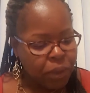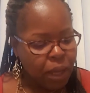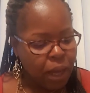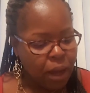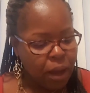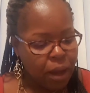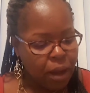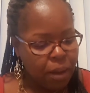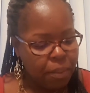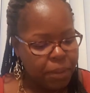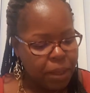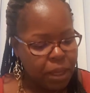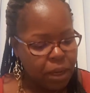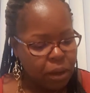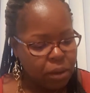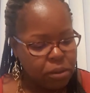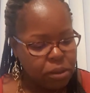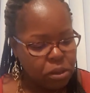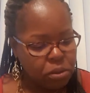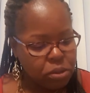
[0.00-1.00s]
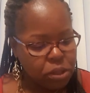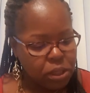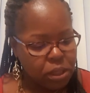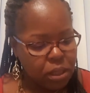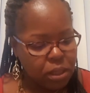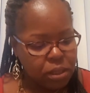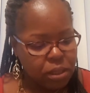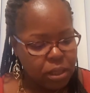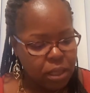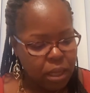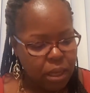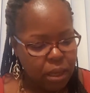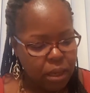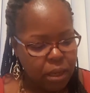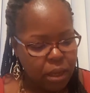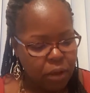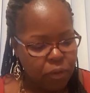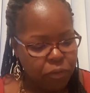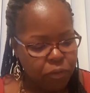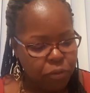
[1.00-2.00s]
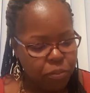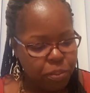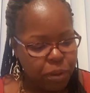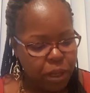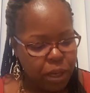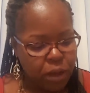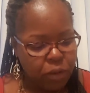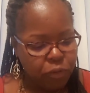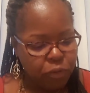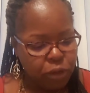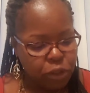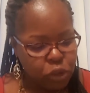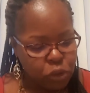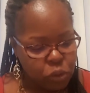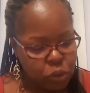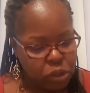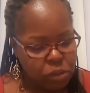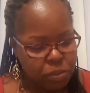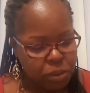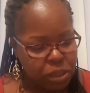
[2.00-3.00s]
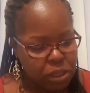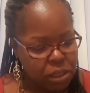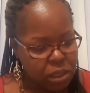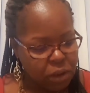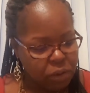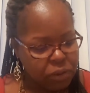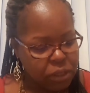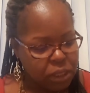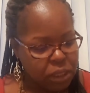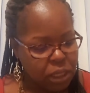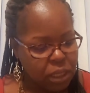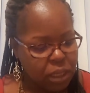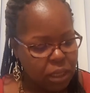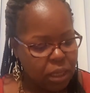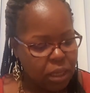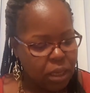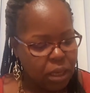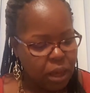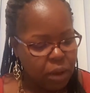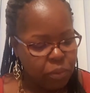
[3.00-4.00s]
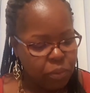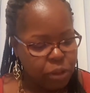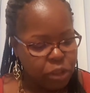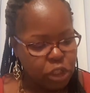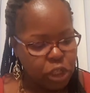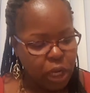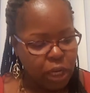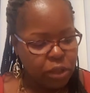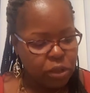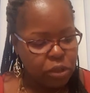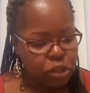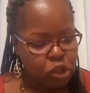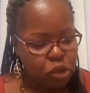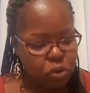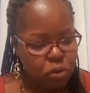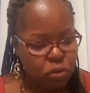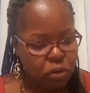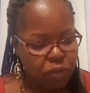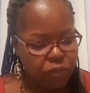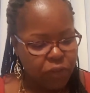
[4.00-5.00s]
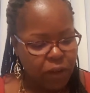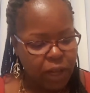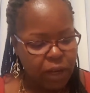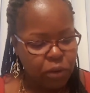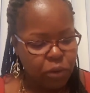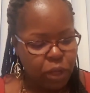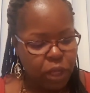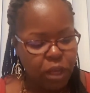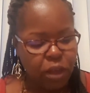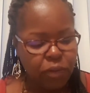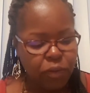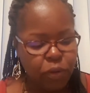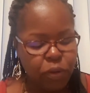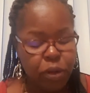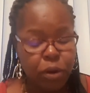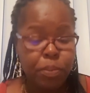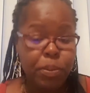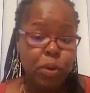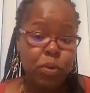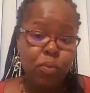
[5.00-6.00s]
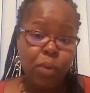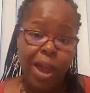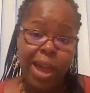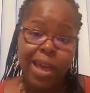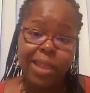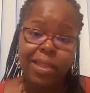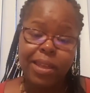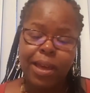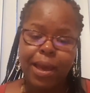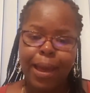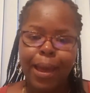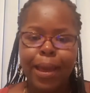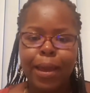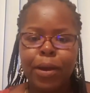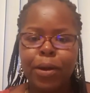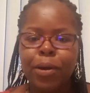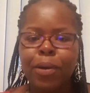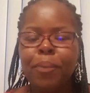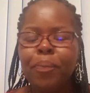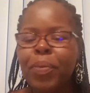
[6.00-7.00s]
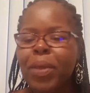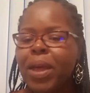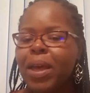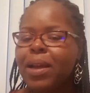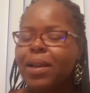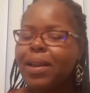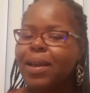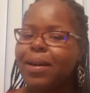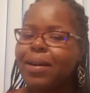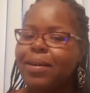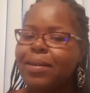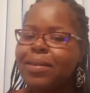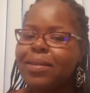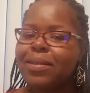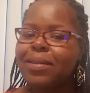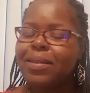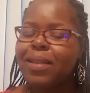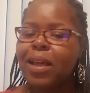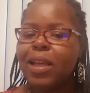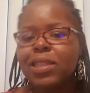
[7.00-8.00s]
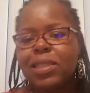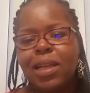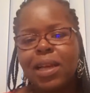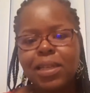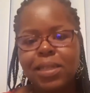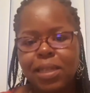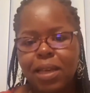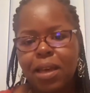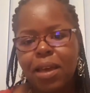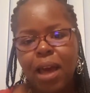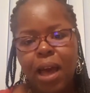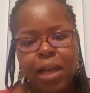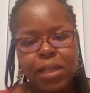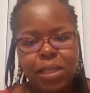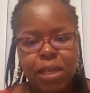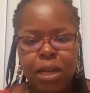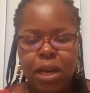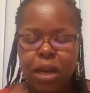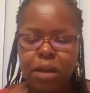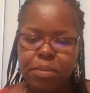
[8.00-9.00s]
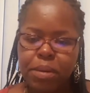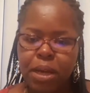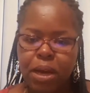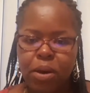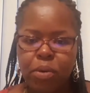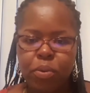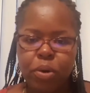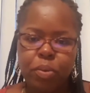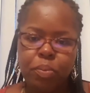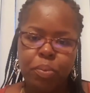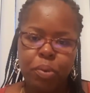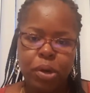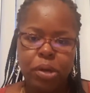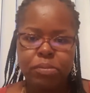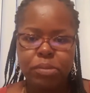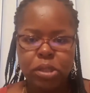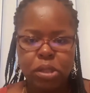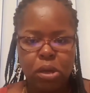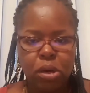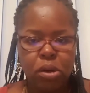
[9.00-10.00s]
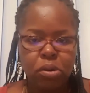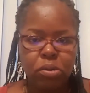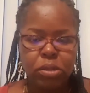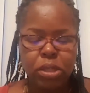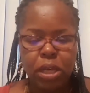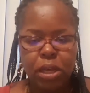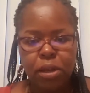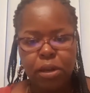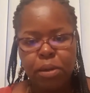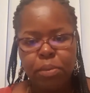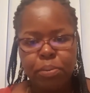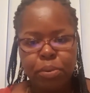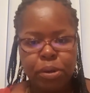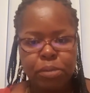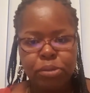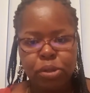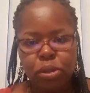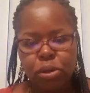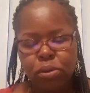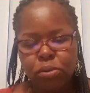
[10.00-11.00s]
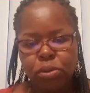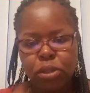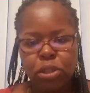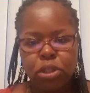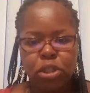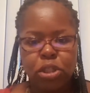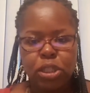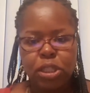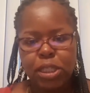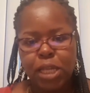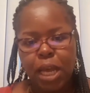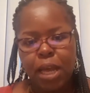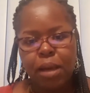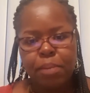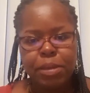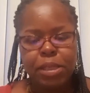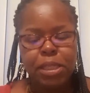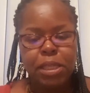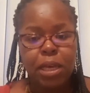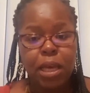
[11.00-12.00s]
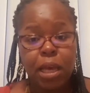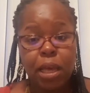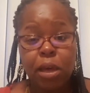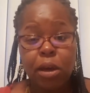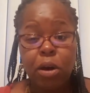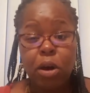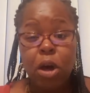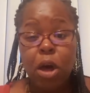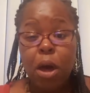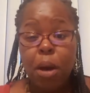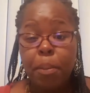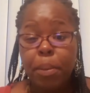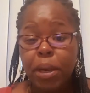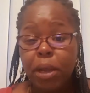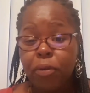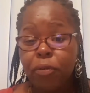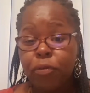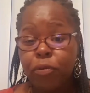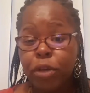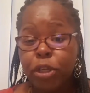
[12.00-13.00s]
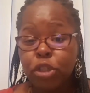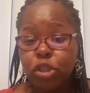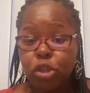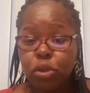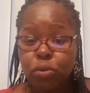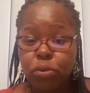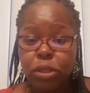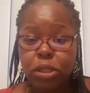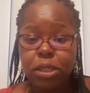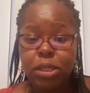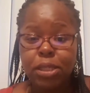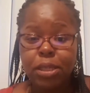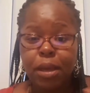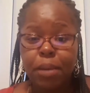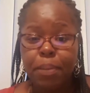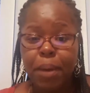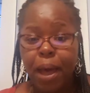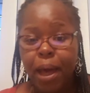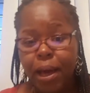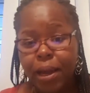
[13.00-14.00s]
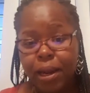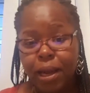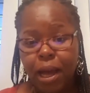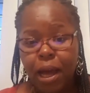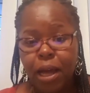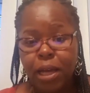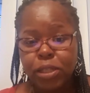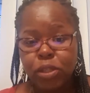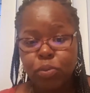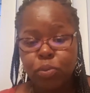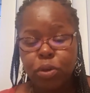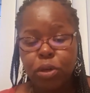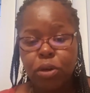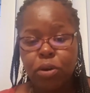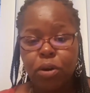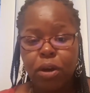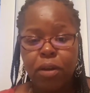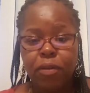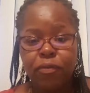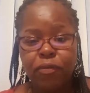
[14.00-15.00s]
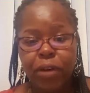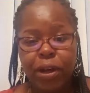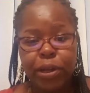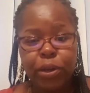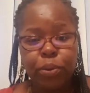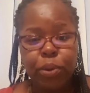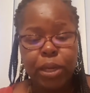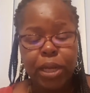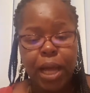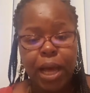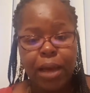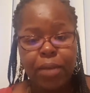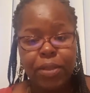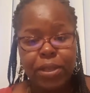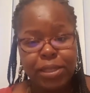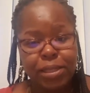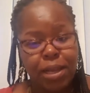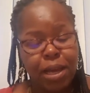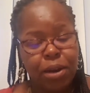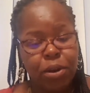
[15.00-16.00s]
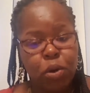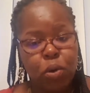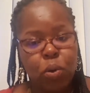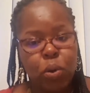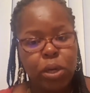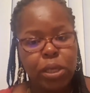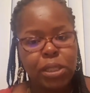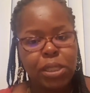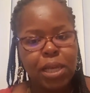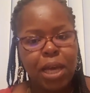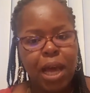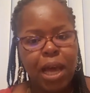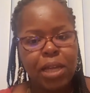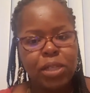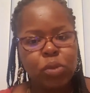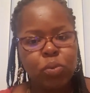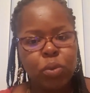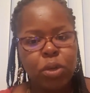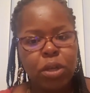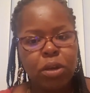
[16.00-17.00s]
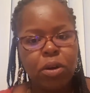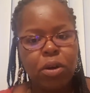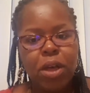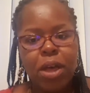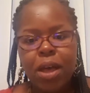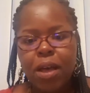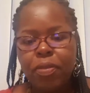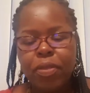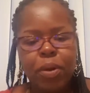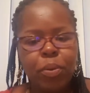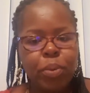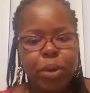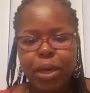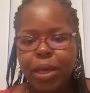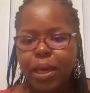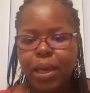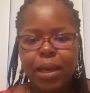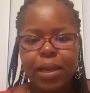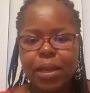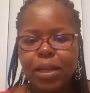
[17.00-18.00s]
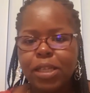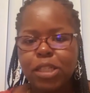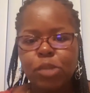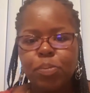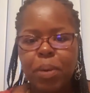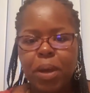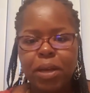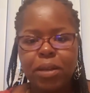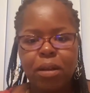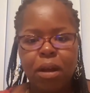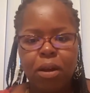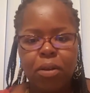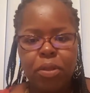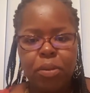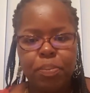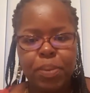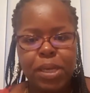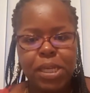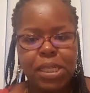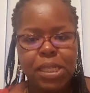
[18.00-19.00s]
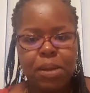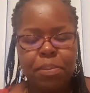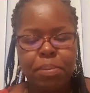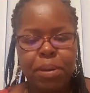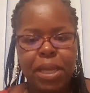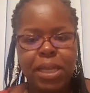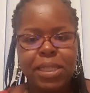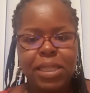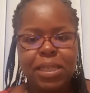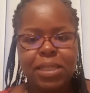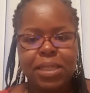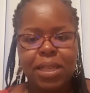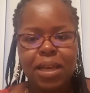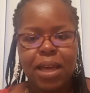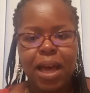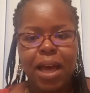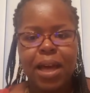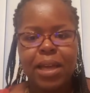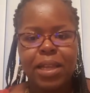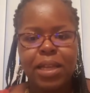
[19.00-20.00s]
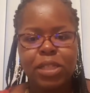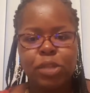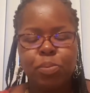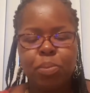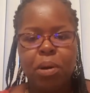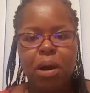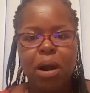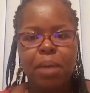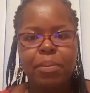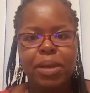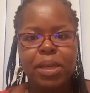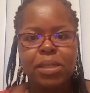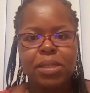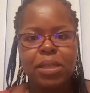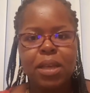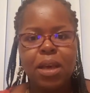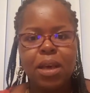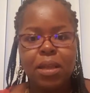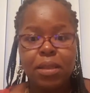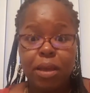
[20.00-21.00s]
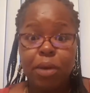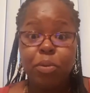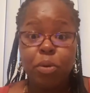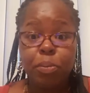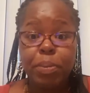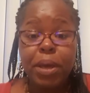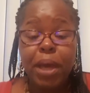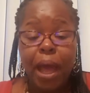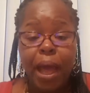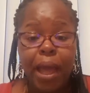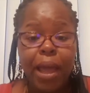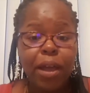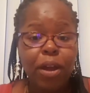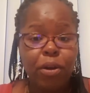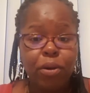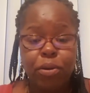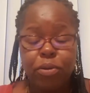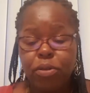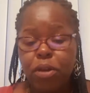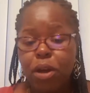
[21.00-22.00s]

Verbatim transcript: Um, it also says that if, but if we choose to be self-seeking and reject the truth and follow evil, there'll be wrath and anger. Now, it's not saying God's gonna come down with brimstones, hell and brimstones, and just damn us to hell. But if we choose to step out of God's will and follow a line that's not according to God's will, then we can't expect all the peace and blessings that God has promised. There will be anger.